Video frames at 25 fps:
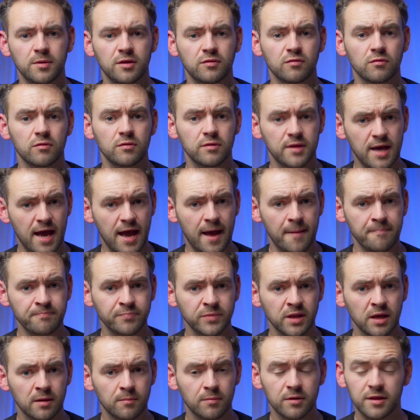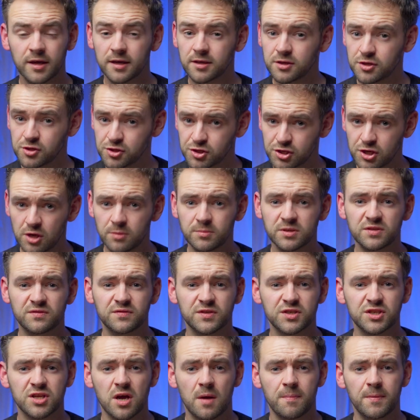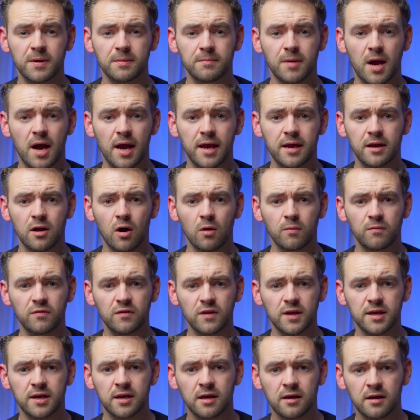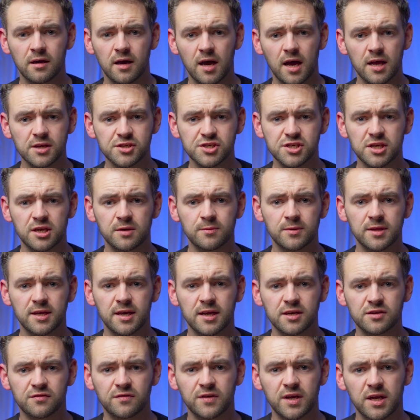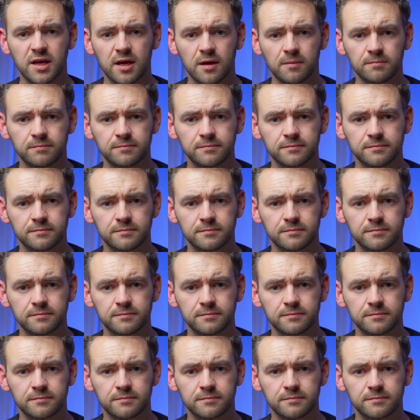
me through there. But thank you so much for stopping by, and hopefully, I'll see you in the next video.